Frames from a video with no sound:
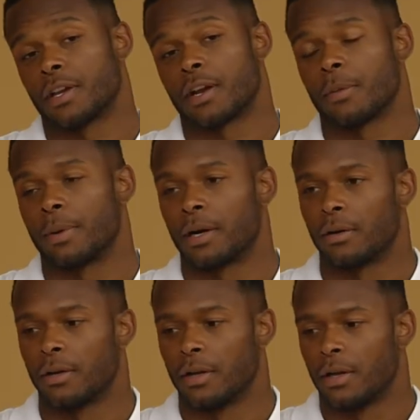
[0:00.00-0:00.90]
and care
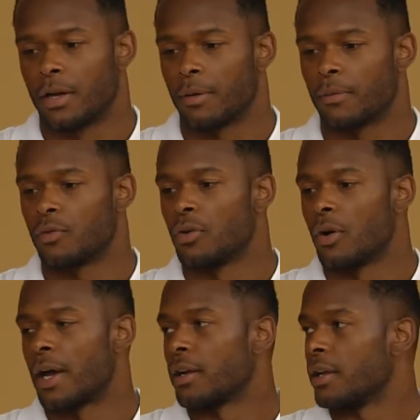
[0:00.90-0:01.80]
about um, if you know
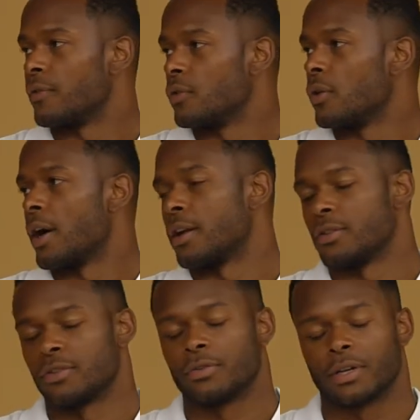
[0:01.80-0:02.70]
how to if you know how to
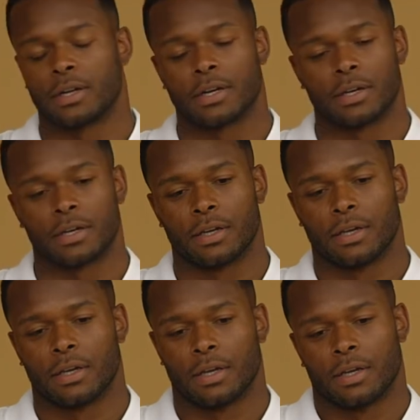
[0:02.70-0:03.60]
do it. Uh,
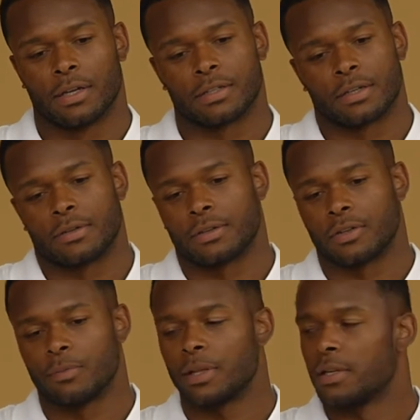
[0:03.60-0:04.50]
so
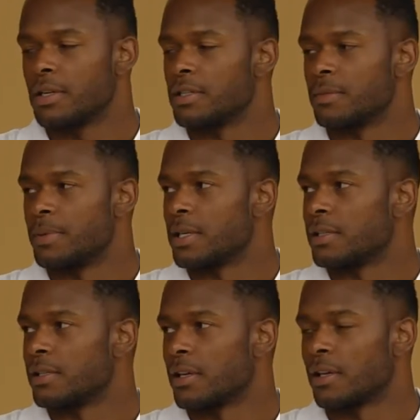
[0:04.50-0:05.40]
humility is the
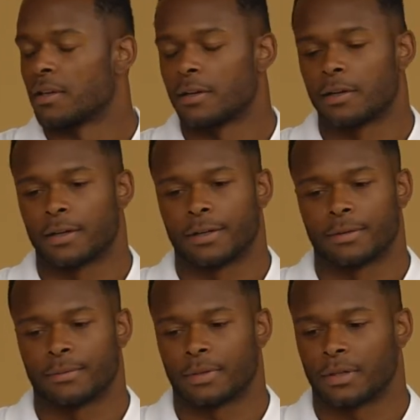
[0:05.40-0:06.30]
biggest thing. Um,
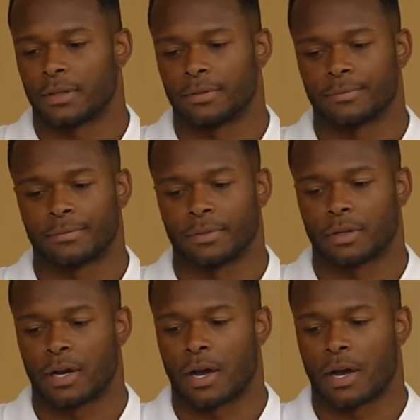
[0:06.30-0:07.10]
you know, you know,